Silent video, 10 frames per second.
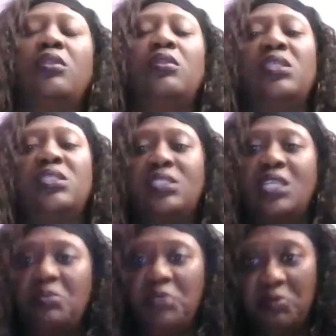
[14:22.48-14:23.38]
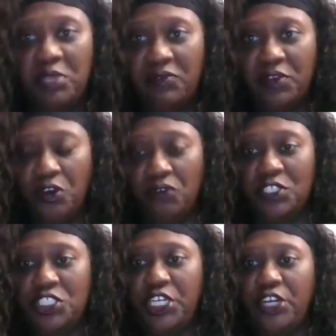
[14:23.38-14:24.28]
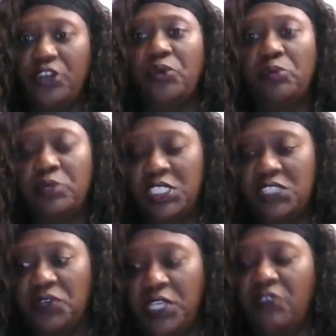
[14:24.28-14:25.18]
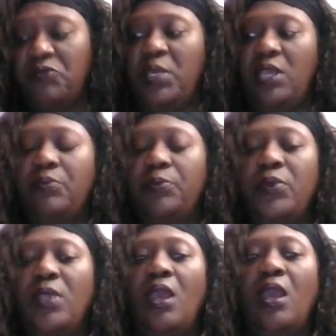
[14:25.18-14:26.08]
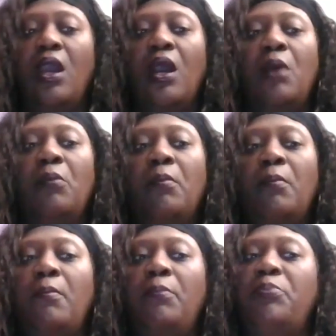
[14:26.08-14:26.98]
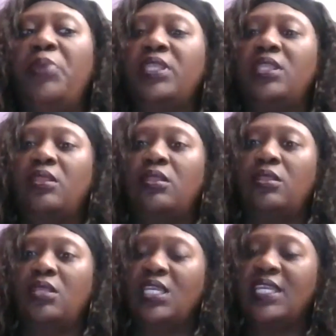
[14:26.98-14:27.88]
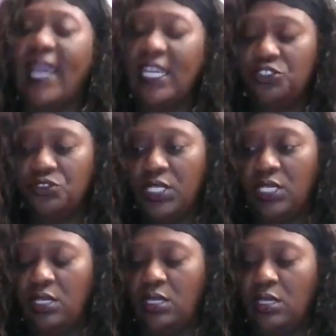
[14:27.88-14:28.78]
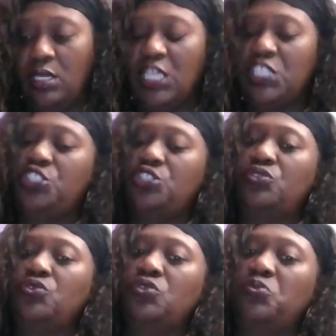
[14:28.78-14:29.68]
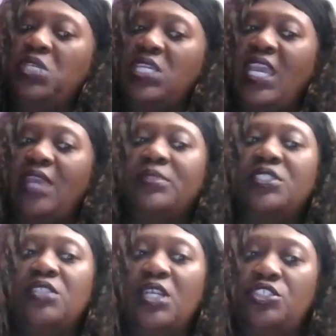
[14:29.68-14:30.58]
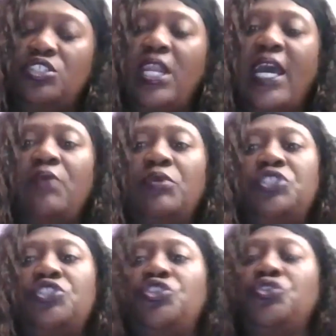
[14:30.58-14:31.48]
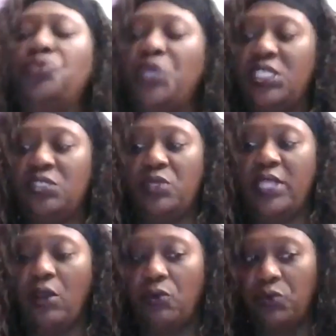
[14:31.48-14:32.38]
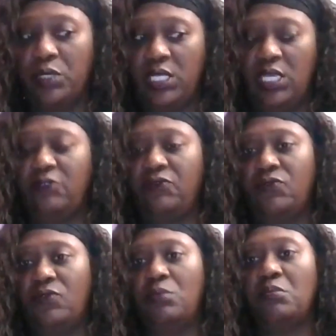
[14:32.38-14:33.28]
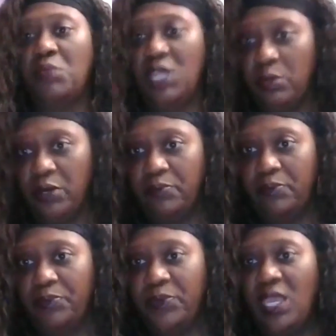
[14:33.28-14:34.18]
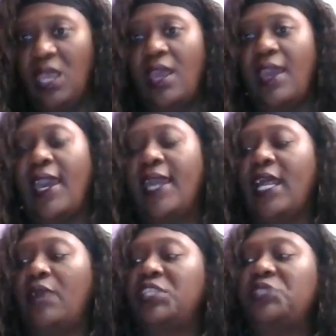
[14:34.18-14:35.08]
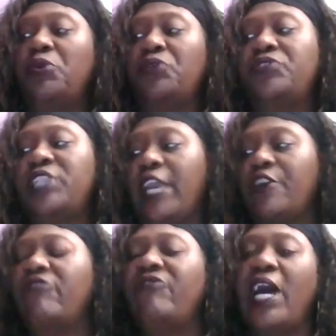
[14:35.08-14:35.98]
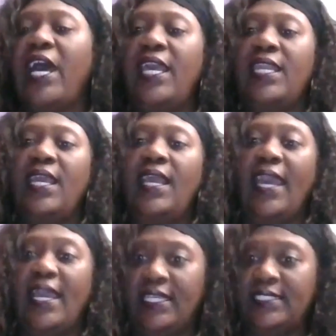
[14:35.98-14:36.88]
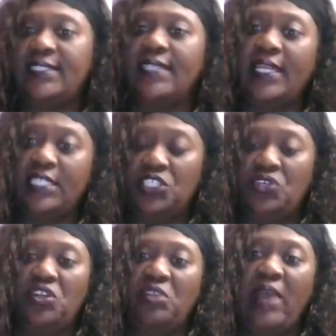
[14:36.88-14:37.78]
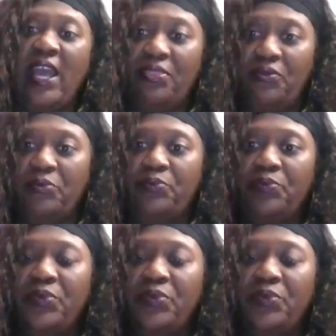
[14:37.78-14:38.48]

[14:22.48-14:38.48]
This is going to be a bit of an overshare. Please forgive me. But the gastric issues became such that I was 2 weeks without relief, minimum. And I was both terrified and excited to go to the bathroom.